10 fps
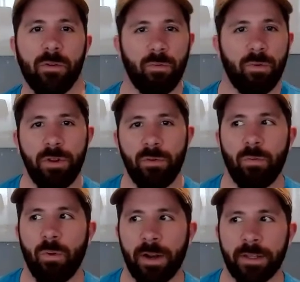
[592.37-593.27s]
do you
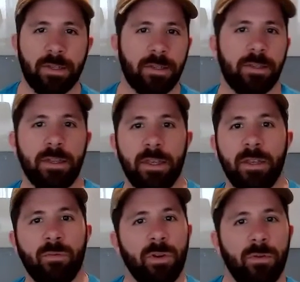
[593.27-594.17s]
want to see?
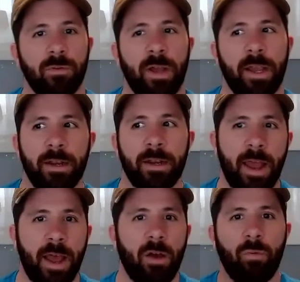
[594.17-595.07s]
What do you like
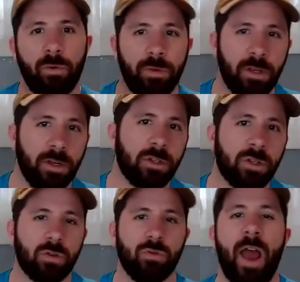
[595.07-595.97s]
now? What are we going to
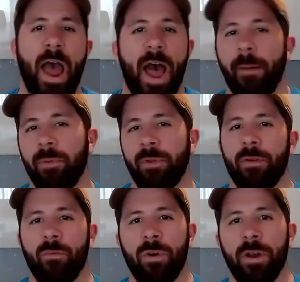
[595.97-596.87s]
scrap?
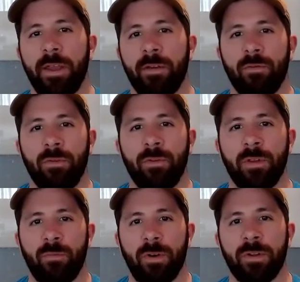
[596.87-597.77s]
What it really
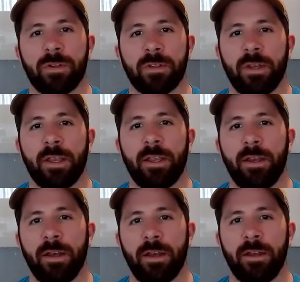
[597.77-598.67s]
was
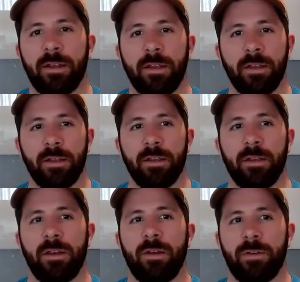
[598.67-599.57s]

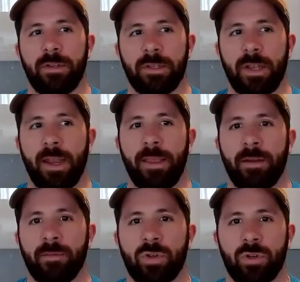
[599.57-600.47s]
a design that
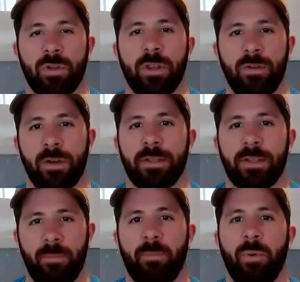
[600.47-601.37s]
I'm sure that you guys
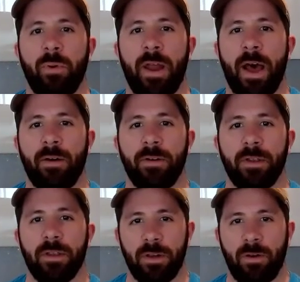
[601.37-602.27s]
had put out, a